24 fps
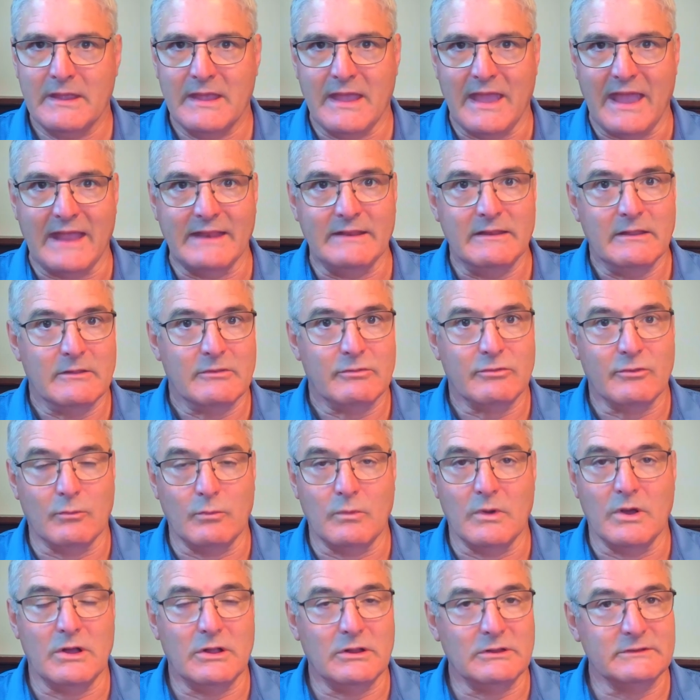And the
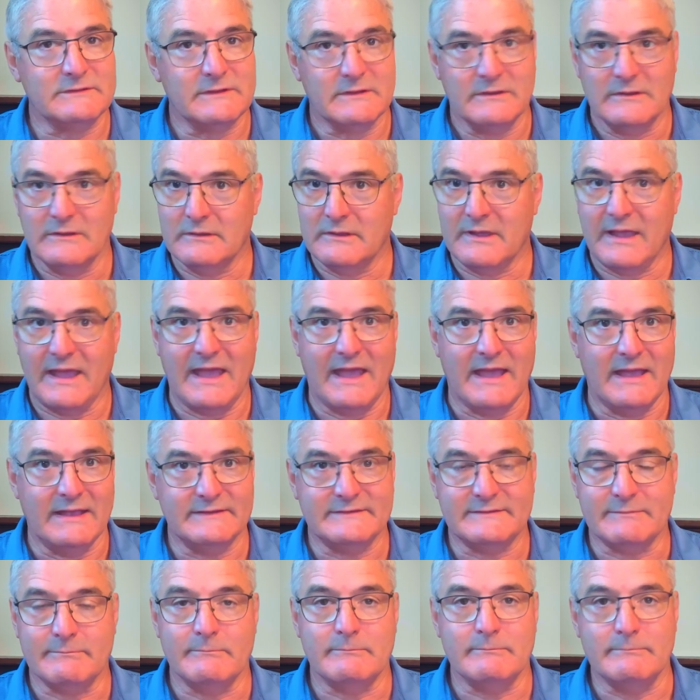world
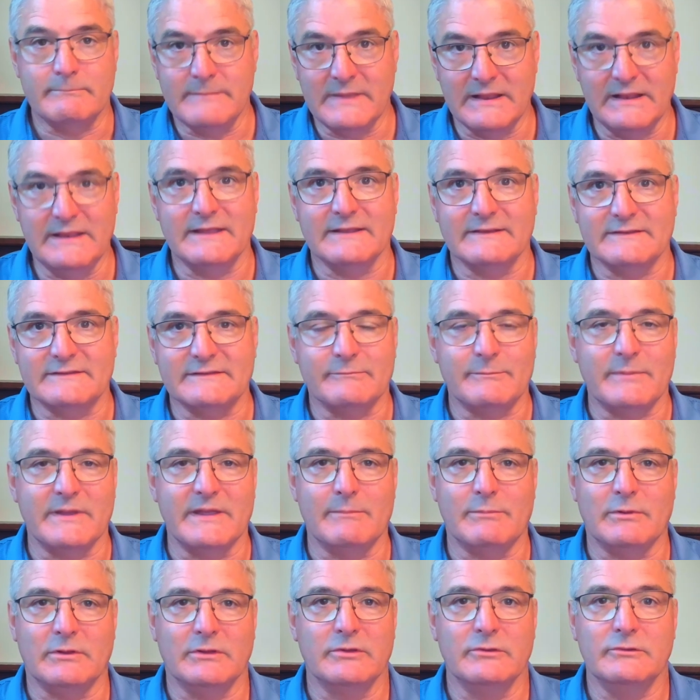has millions of
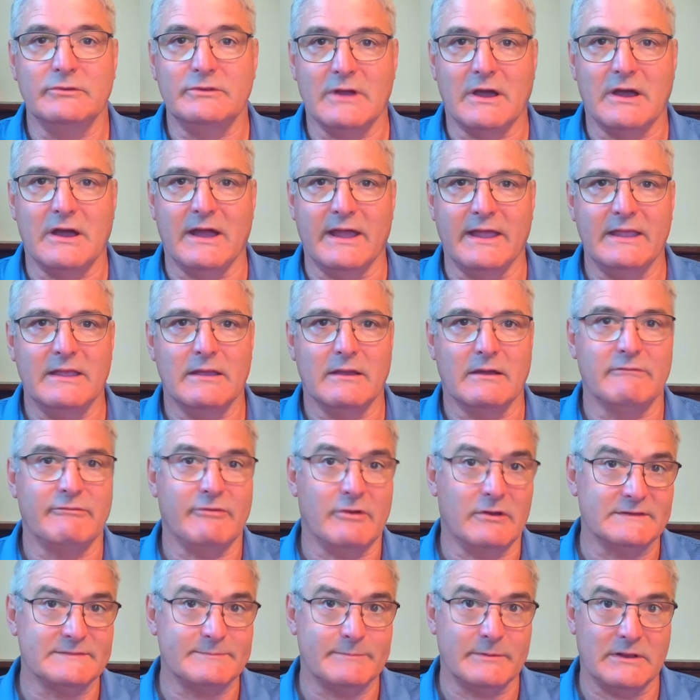people who die of
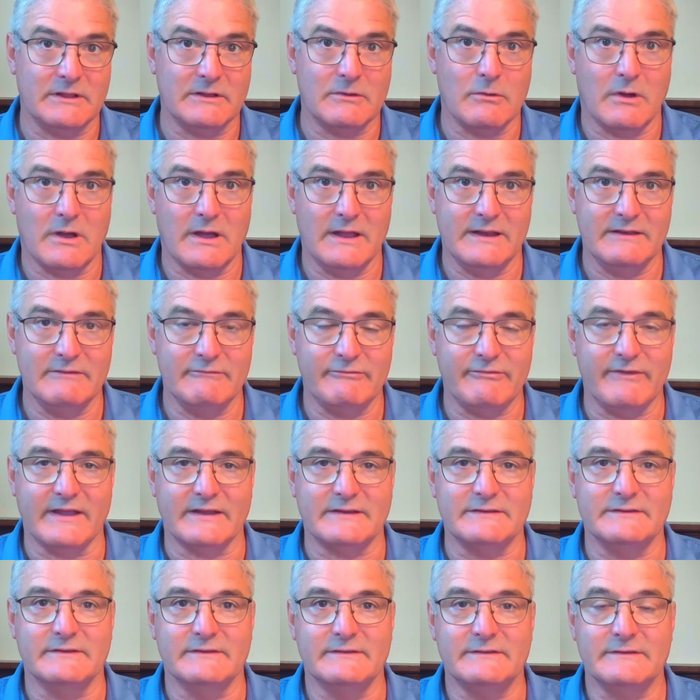hospital-acquired
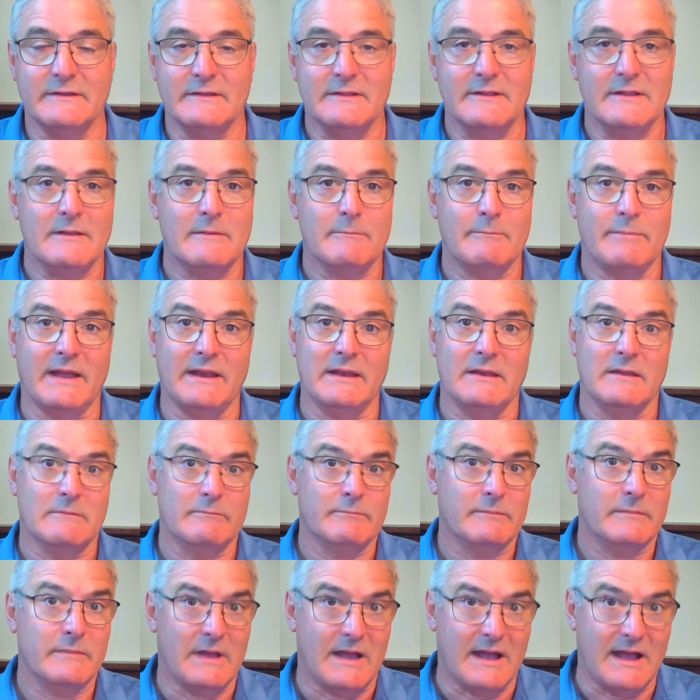infections, but
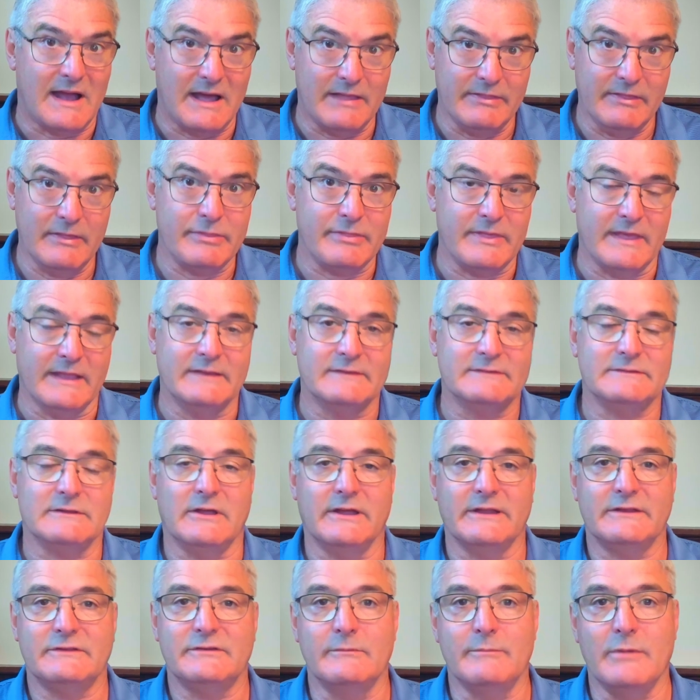other things
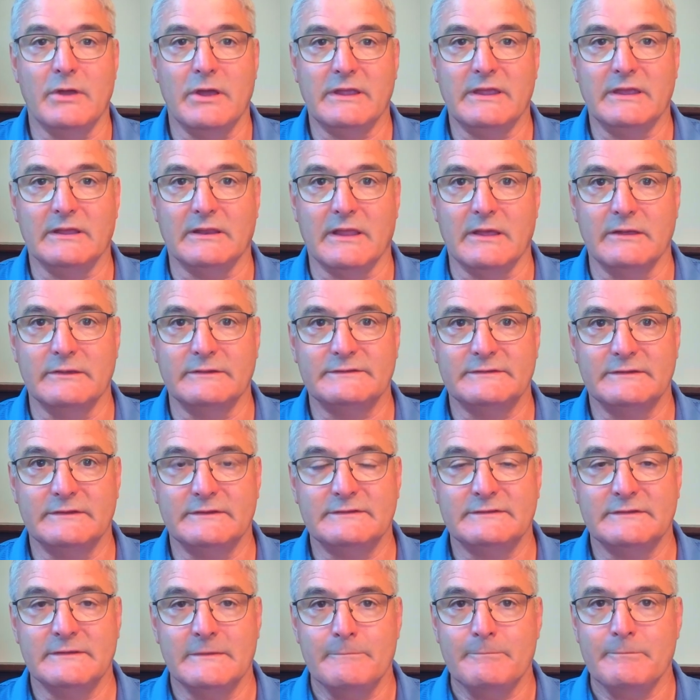like
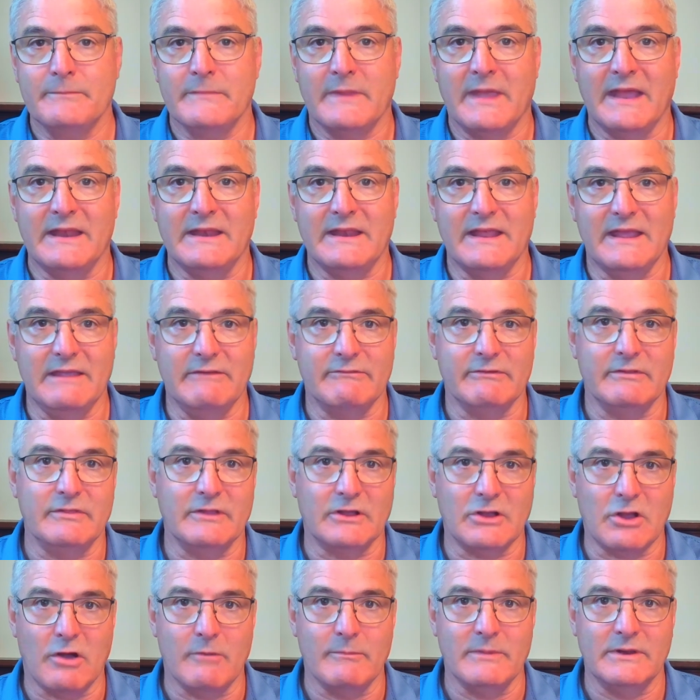tuberculosis and even the
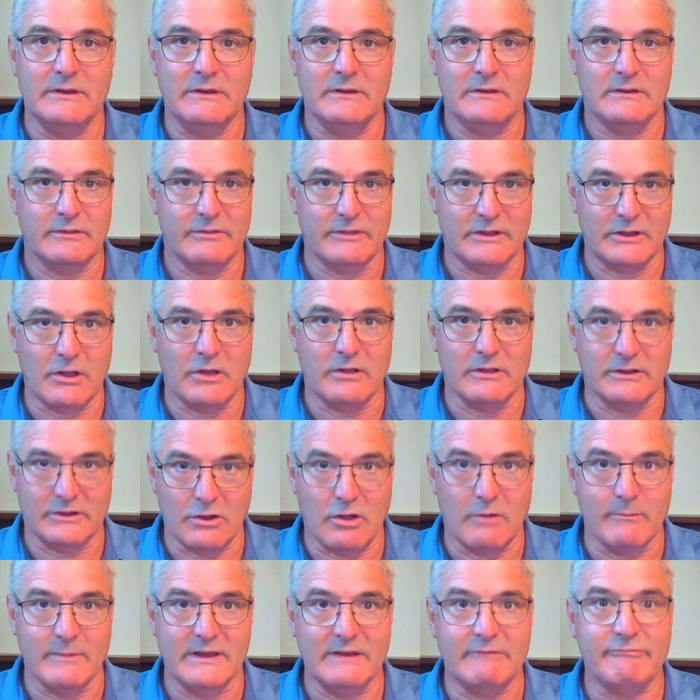
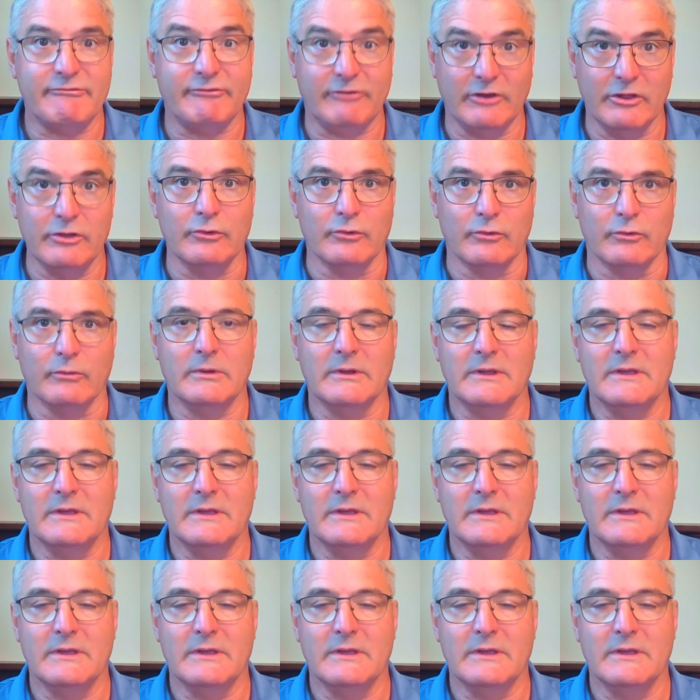common flu